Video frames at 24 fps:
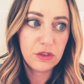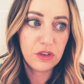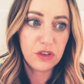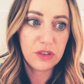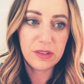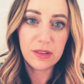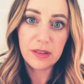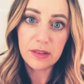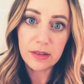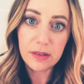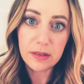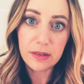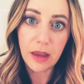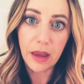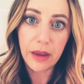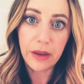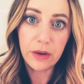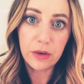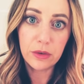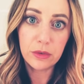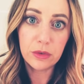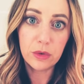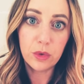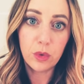just a
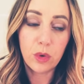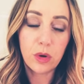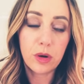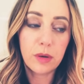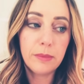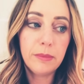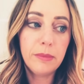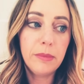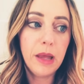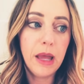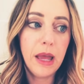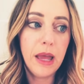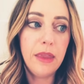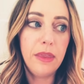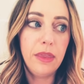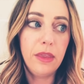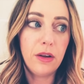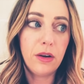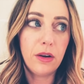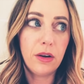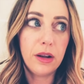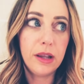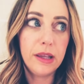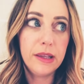societal norm and
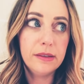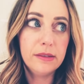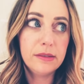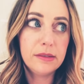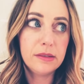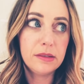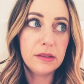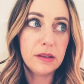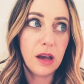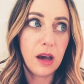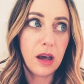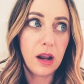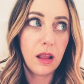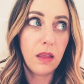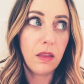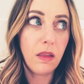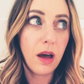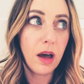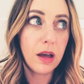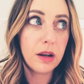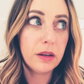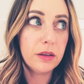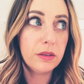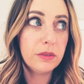there is not a
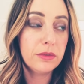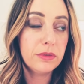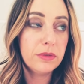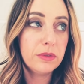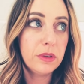lot of